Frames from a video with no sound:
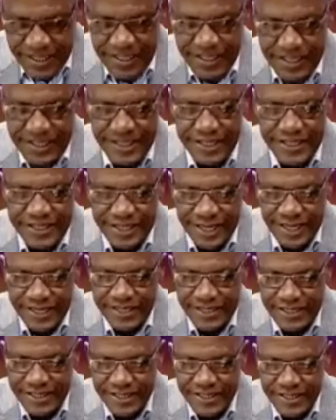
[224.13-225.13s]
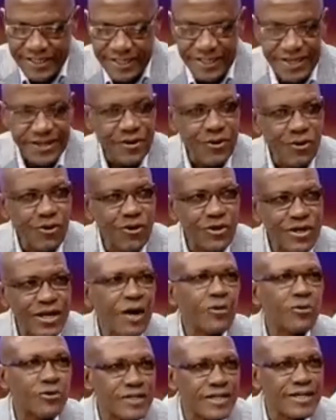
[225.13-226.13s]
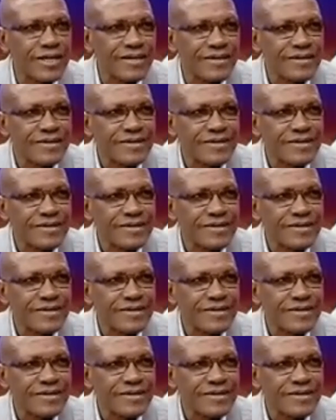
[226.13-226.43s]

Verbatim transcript: The tax on housing.